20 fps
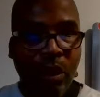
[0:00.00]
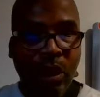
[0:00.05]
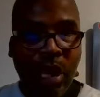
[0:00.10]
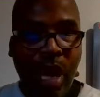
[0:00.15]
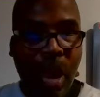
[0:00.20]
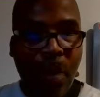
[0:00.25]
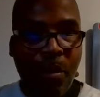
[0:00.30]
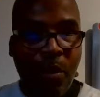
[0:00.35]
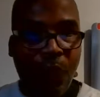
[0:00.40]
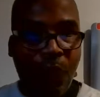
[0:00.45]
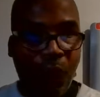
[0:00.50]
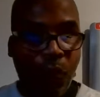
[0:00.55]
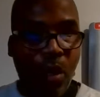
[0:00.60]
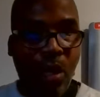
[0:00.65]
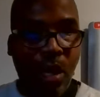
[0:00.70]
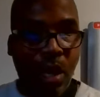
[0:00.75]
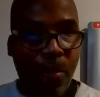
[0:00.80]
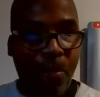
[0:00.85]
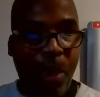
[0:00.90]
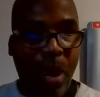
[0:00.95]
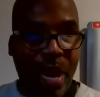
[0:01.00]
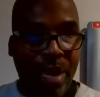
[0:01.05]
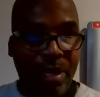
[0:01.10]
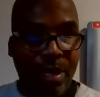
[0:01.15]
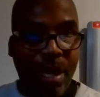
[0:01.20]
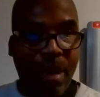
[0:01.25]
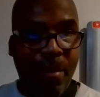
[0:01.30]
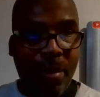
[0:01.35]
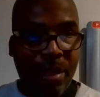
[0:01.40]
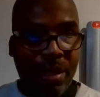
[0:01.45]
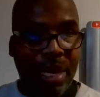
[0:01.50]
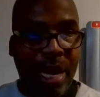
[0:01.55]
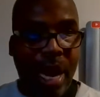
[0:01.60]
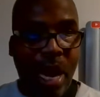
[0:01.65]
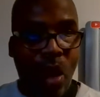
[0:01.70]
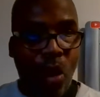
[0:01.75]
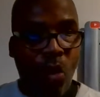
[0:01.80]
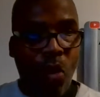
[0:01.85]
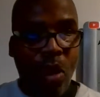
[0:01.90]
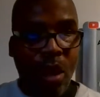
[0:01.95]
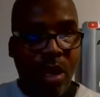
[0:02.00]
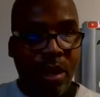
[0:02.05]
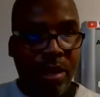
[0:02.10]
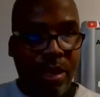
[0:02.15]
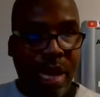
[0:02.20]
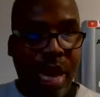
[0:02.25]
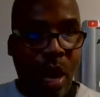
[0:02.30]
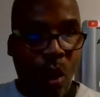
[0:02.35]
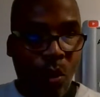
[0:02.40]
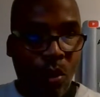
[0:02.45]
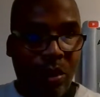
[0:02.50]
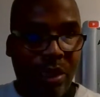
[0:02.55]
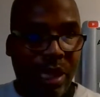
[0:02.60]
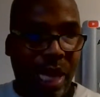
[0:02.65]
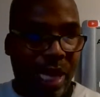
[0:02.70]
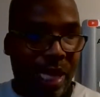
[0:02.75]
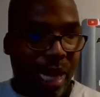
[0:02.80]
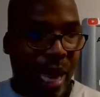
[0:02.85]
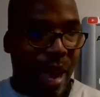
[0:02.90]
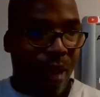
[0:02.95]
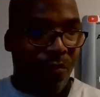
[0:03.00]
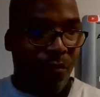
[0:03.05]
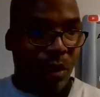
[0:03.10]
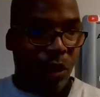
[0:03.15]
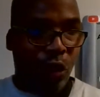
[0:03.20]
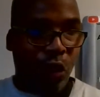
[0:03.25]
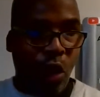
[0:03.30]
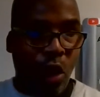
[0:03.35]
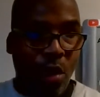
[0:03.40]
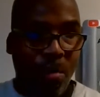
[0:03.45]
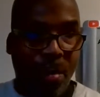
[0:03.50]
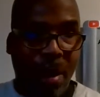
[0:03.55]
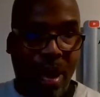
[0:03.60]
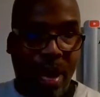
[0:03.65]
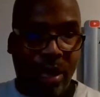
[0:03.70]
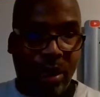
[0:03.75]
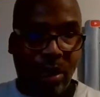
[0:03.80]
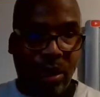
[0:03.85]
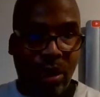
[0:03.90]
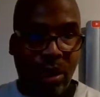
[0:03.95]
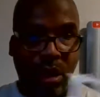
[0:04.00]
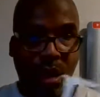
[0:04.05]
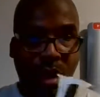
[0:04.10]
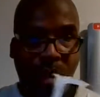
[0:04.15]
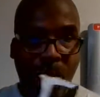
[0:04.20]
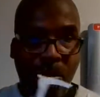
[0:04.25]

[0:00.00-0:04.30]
I'm in front of the pandemic now. Now it's like having Germex.